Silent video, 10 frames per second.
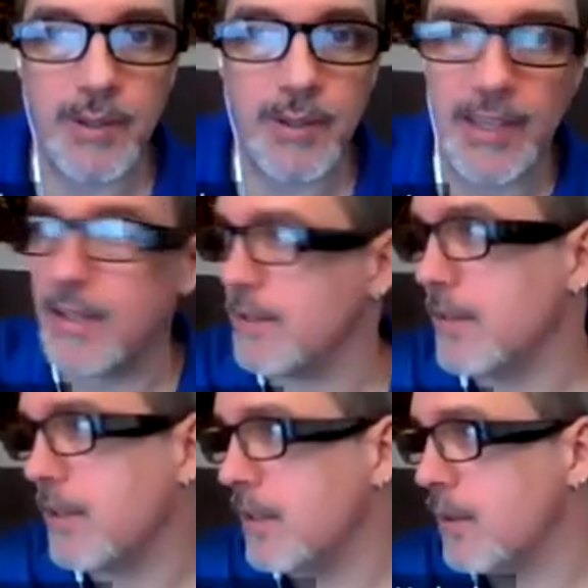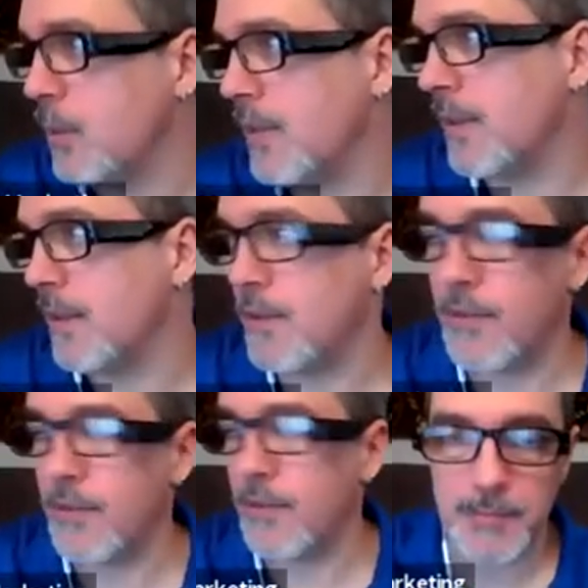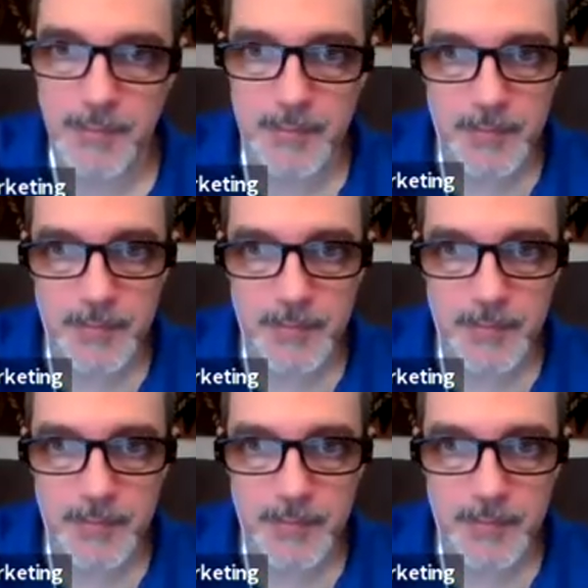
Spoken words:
can set within this.